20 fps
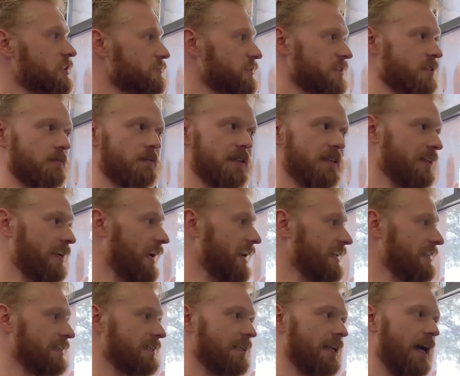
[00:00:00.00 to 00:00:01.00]
me something that I
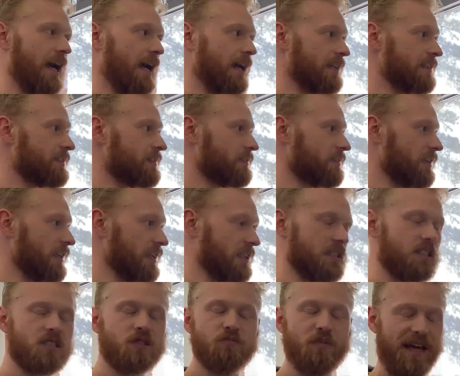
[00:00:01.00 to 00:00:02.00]
did not
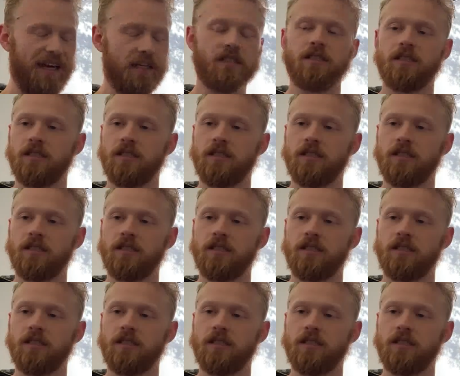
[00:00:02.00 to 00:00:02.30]
expect.